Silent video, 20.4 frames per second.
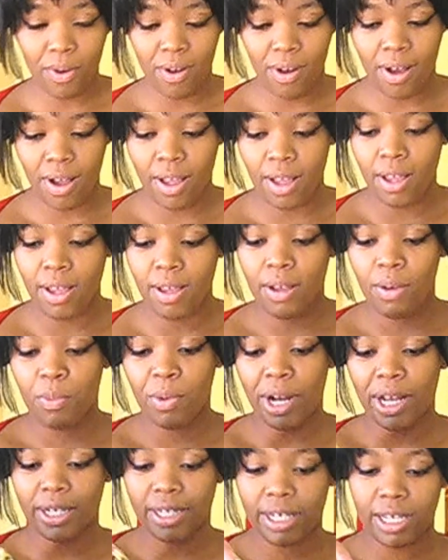bra.
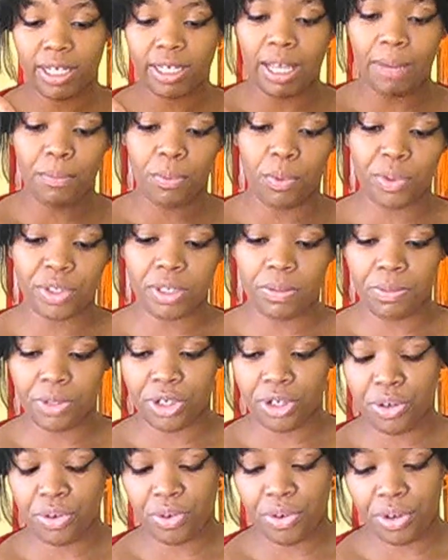What I did is I bought some
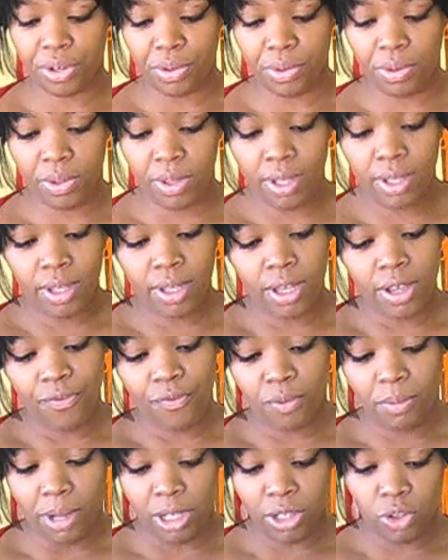material
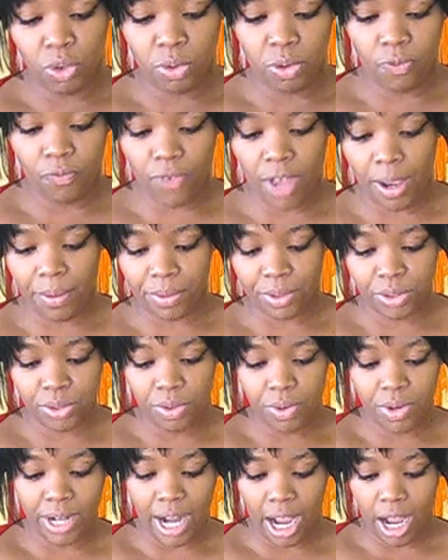from my local fabric
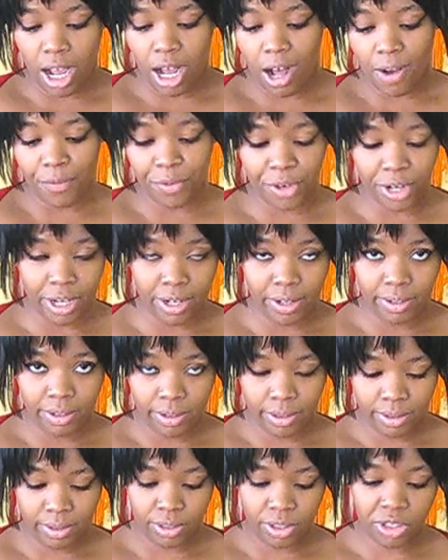store and I covered it.
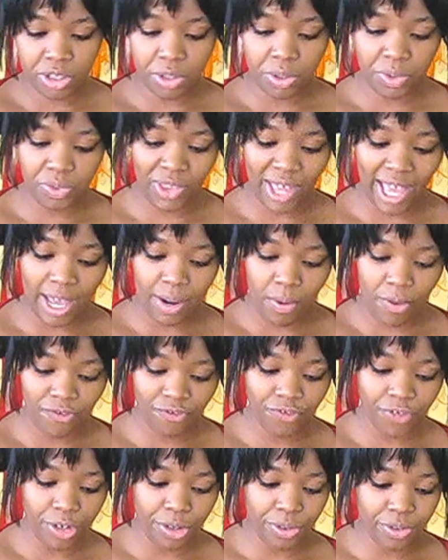Sewed that
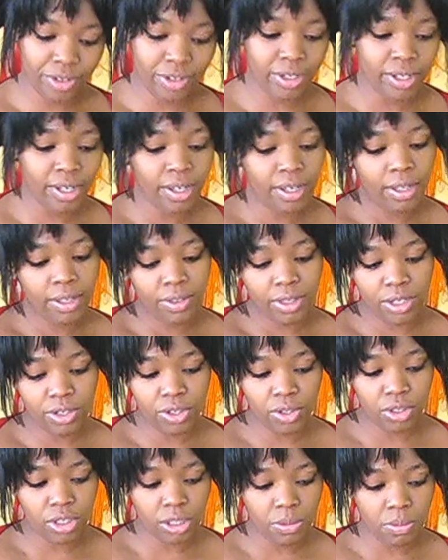on first, then
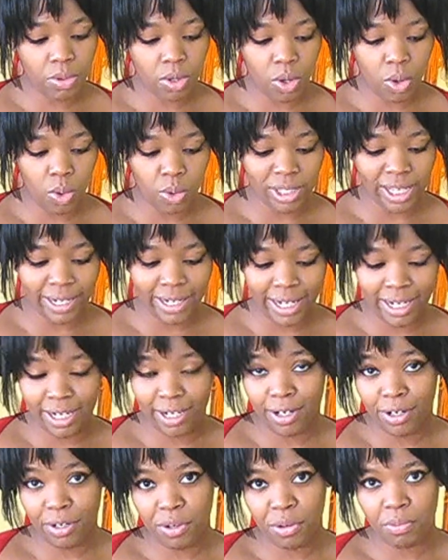took some gold. I needed
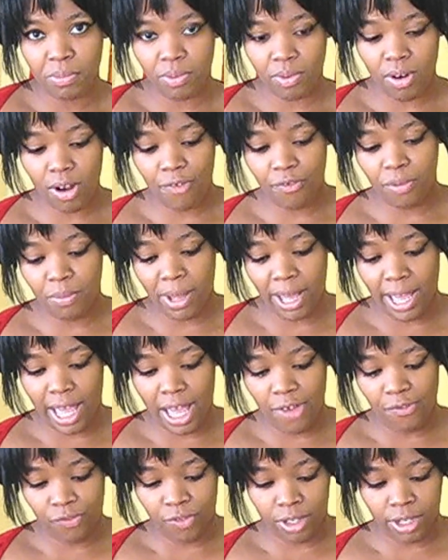a new bra for my
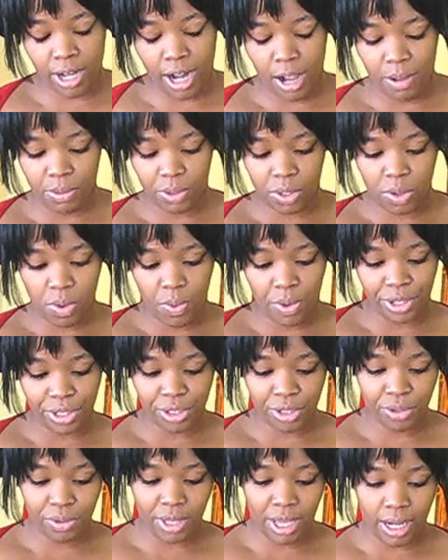heifer that I was going
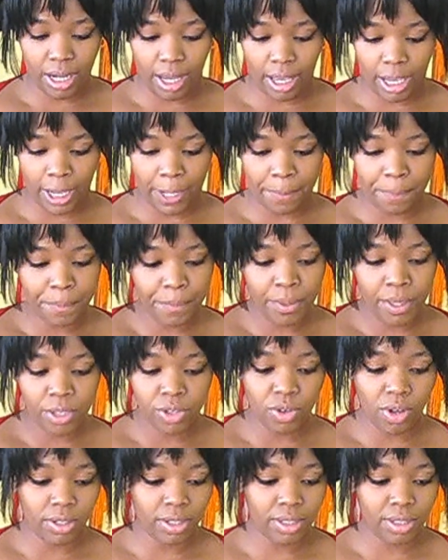to that night,
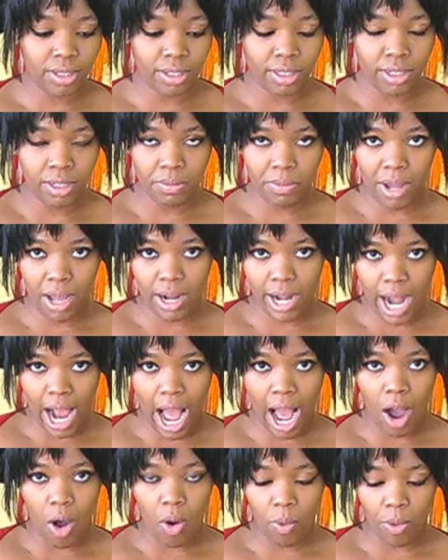so I did this in about an
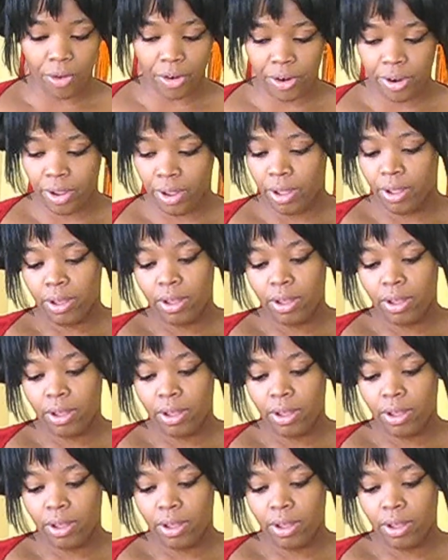hour.